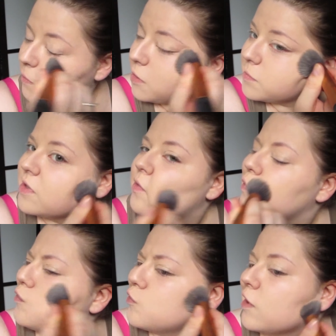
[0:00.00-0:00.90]
I'm sorry if
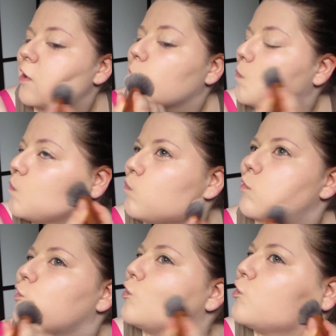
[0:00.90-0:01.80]
there's like
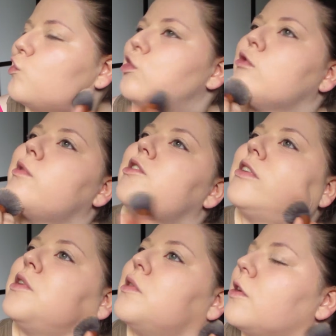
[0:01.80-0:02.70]
birds chirping or
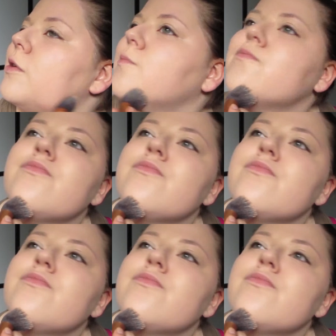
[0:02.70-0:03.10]
anything,